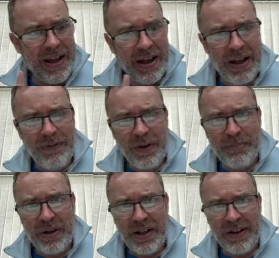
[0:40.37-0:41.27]
if I
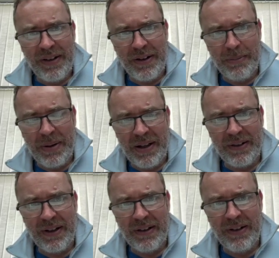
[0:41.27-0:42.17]
break this into
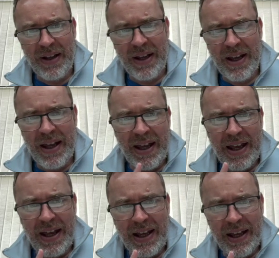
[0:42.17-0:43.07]
pieces,
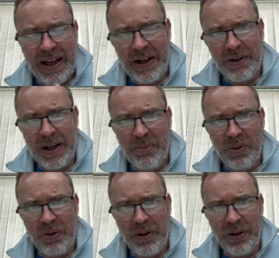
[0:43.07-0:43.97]
can I get
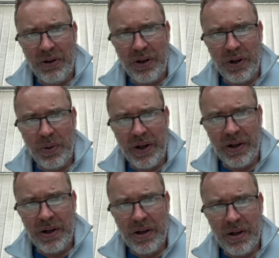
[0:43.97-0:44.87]
more than 30 quid?
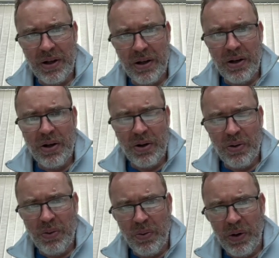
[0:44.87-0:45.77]

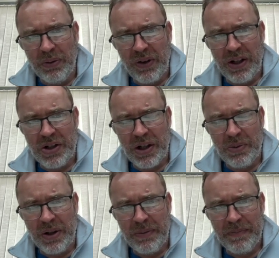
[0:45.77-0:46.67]
We'll see, shall
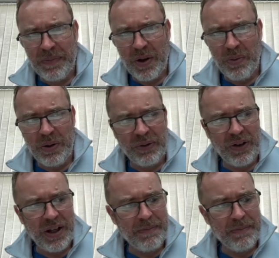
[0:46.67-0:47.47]
we? We'll see.